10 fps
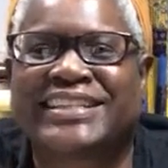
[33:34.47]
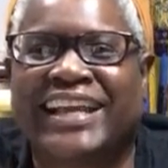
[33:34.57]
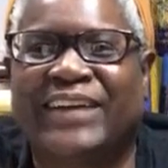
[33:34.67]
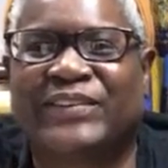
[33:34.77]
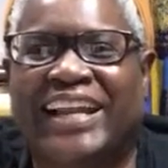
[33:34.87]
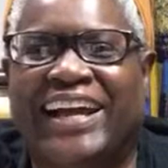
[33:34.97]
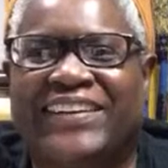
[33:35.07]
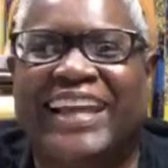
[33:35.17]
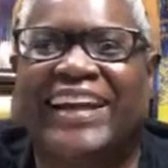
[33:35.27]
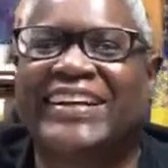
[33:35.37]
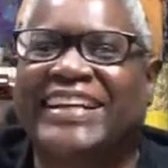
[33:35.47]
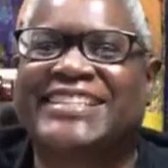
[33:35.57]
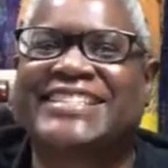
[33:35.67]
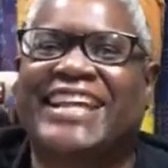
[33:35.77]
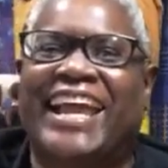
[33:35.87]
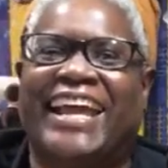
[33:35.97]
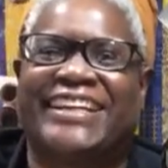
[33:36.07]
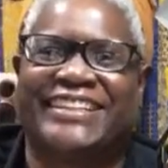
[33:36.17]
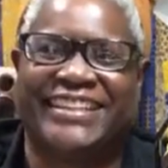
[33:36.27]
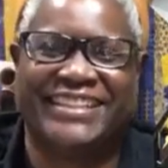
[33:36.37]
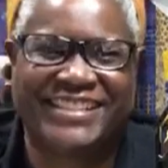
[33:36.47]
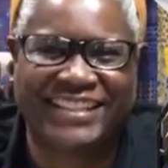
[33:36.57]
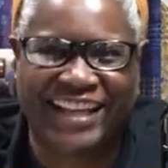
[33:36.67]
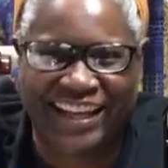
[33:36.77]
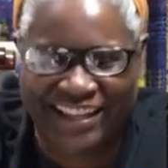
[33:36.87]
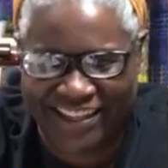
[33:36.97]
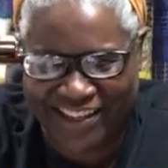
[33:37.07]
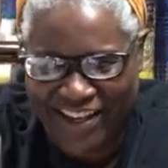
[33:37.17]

laughing out loud. Exactly. It's like,